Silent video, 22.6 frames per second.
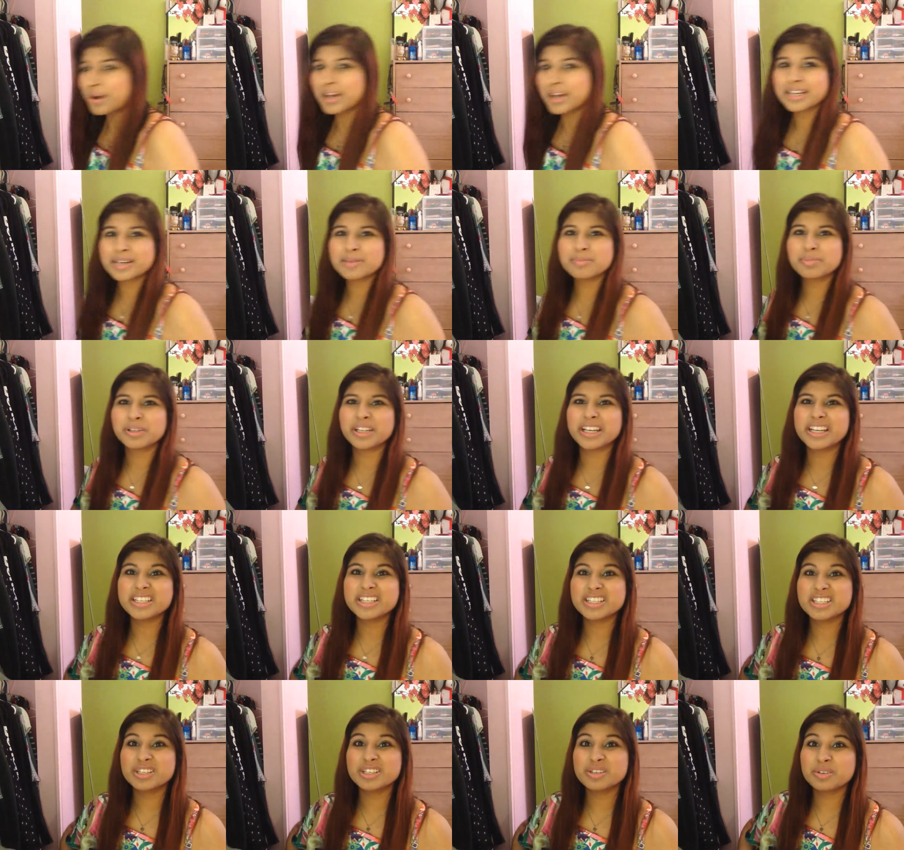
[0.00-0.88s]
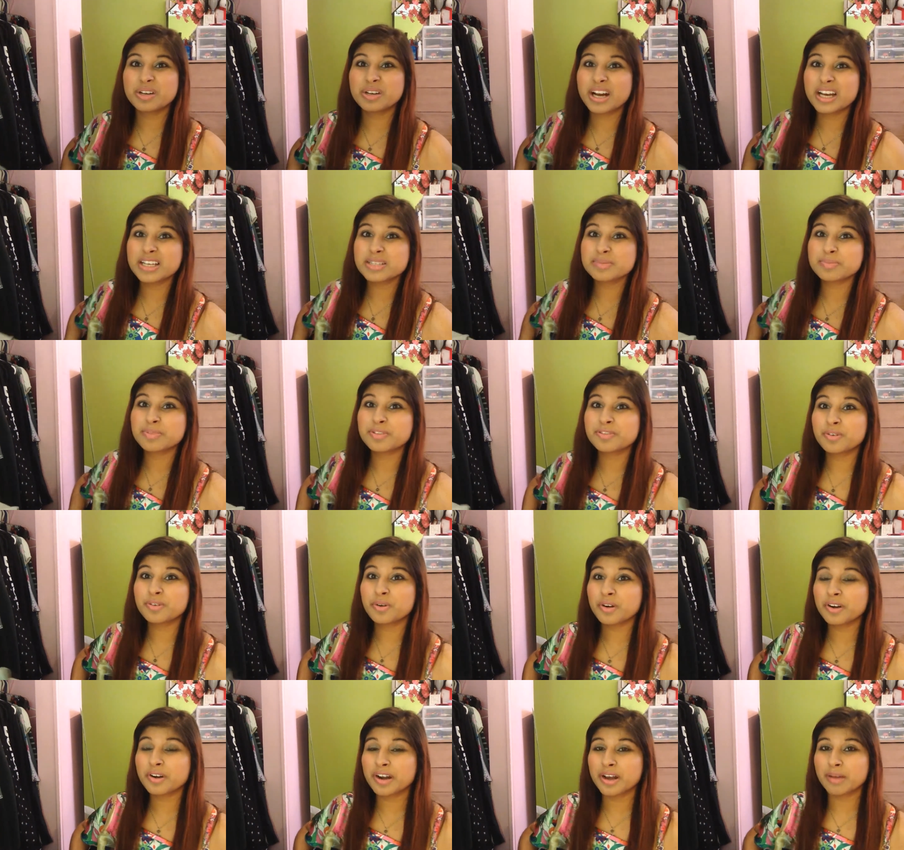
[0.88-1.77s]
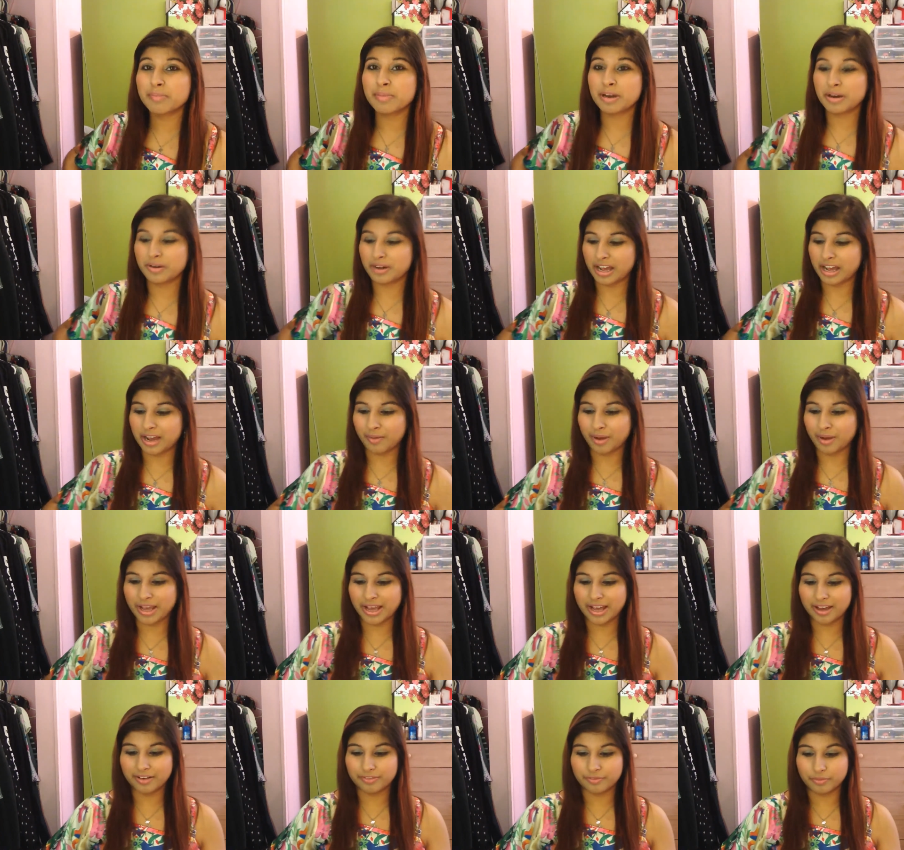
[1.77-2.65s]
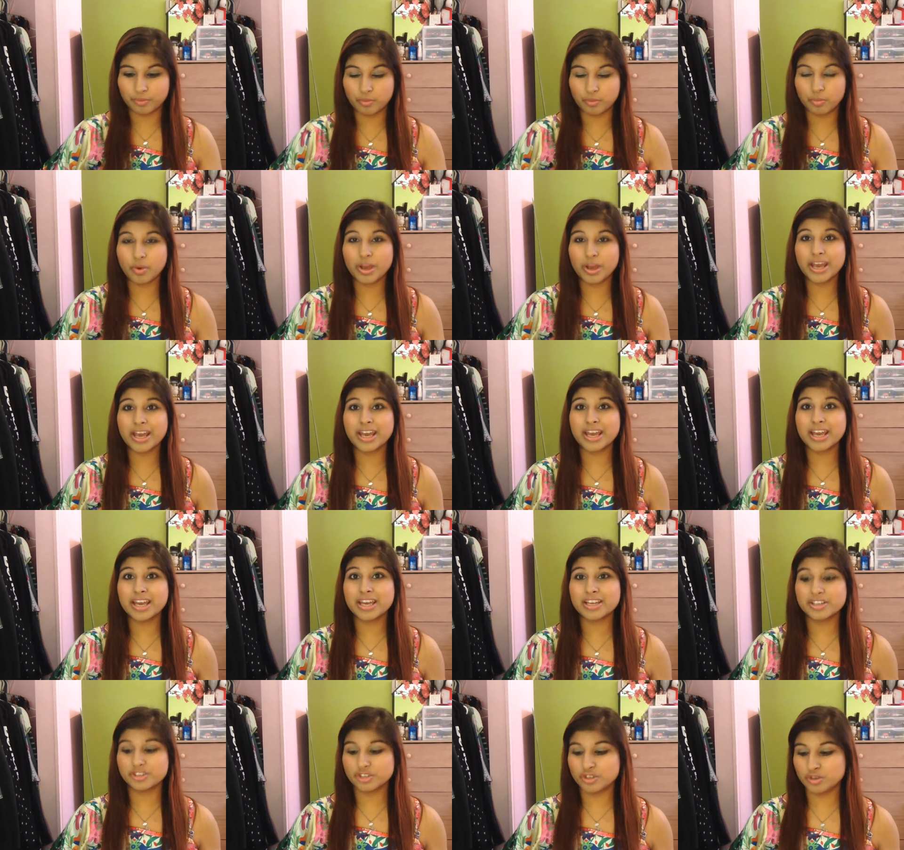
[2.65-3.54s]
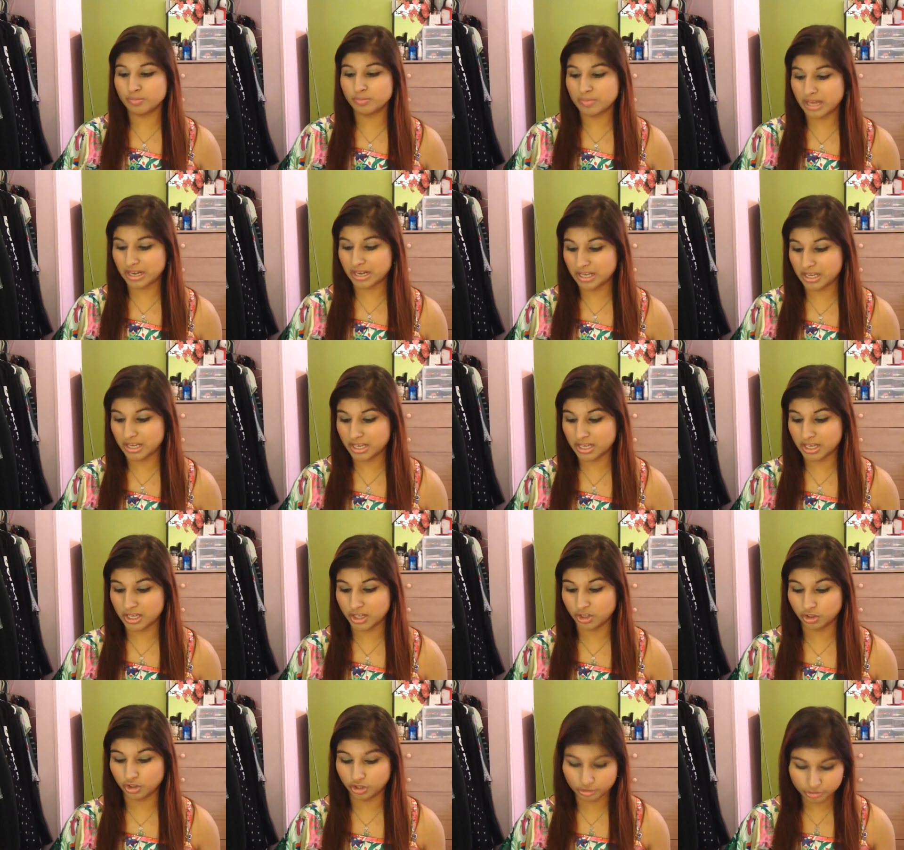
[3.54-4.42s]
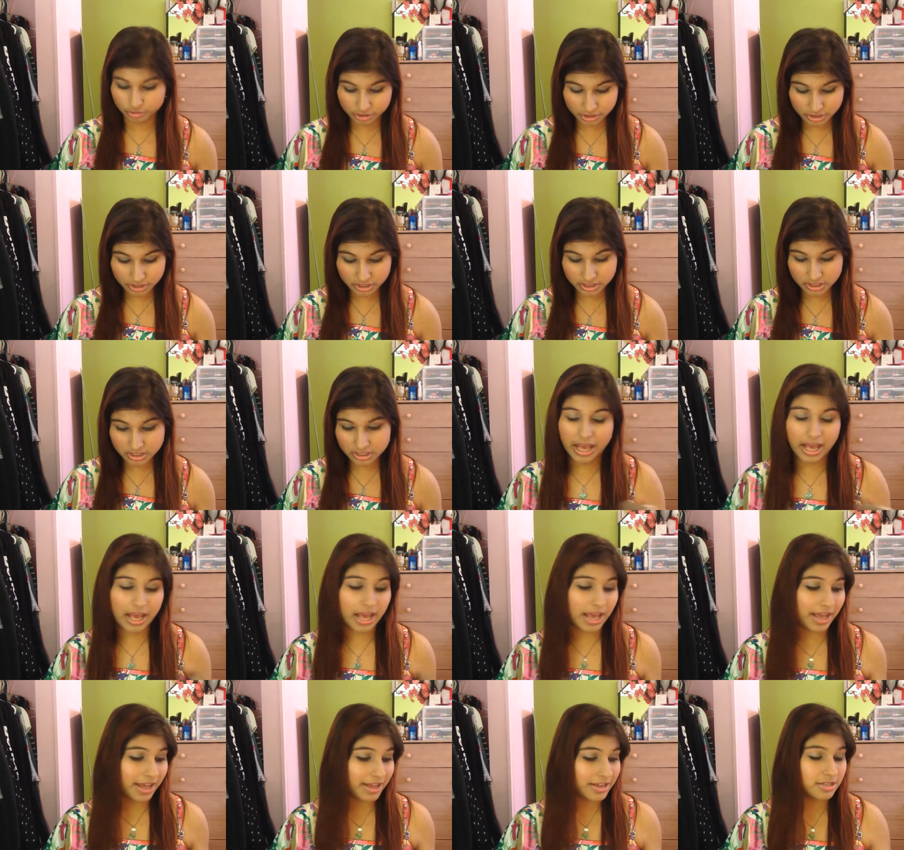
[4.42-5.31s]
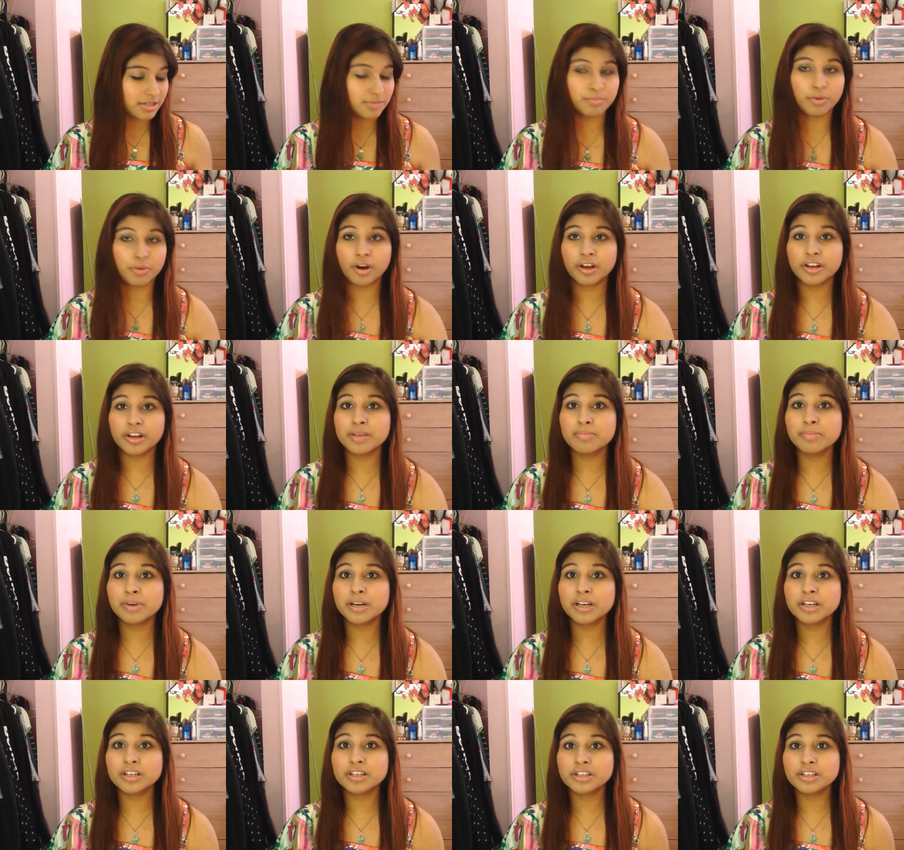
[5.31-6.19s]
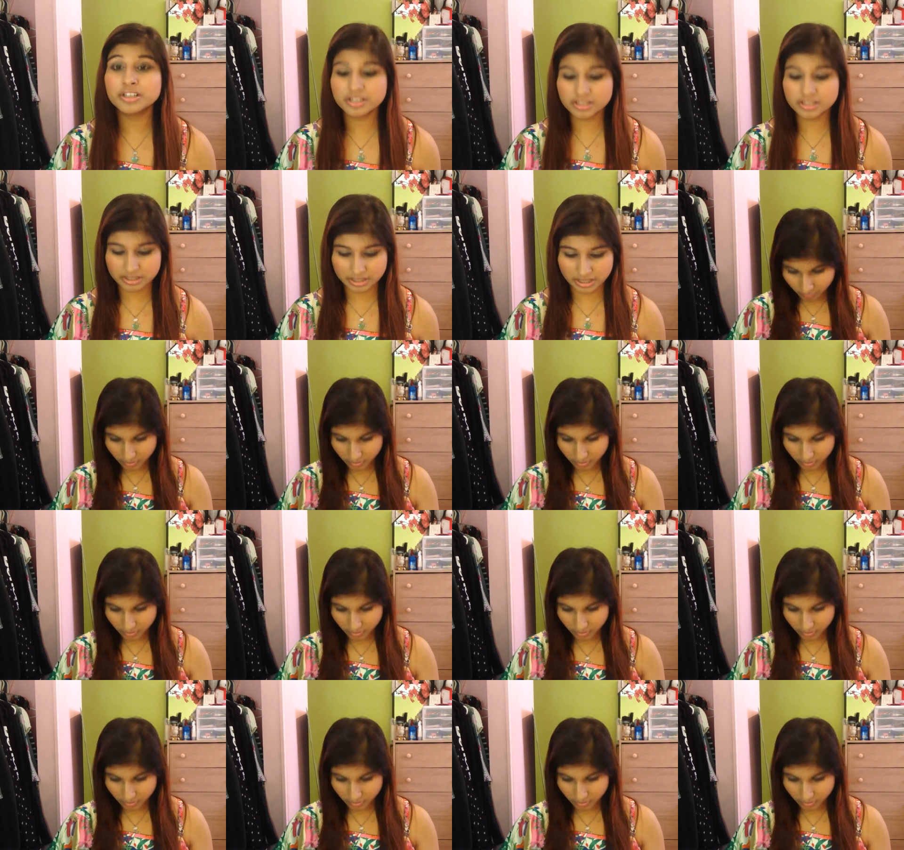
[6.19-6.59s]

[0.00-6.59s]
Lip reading: I complained to you guys before about how I have way too many lotions and body butters?